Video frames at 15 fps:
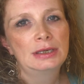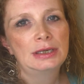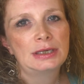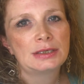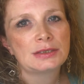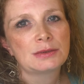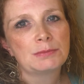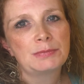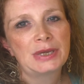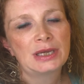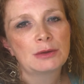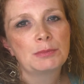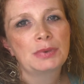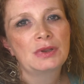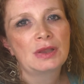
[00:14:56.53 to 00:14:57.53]
is a
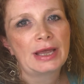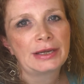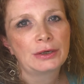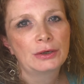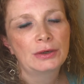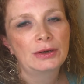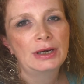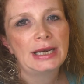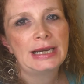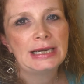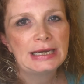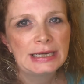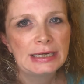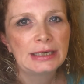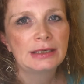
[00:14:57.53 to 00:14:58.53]
big player
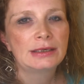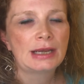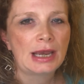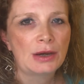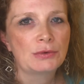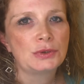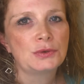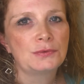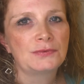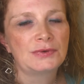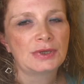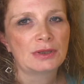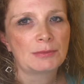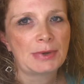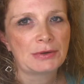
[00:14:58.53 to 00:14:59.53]
in how you
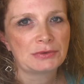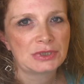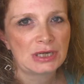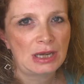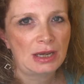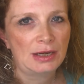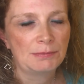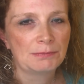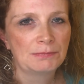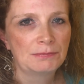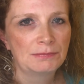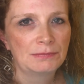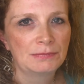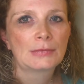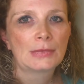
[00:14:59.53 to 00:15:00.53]
feel about time.
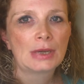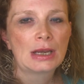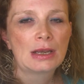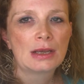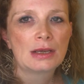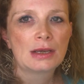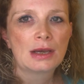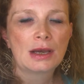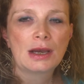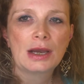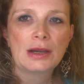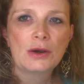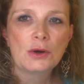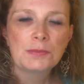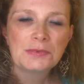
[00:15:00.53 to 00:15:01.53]

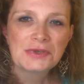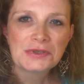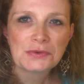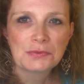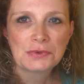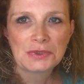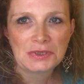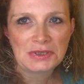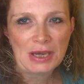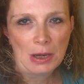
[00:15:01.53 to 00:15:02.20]
I hope this was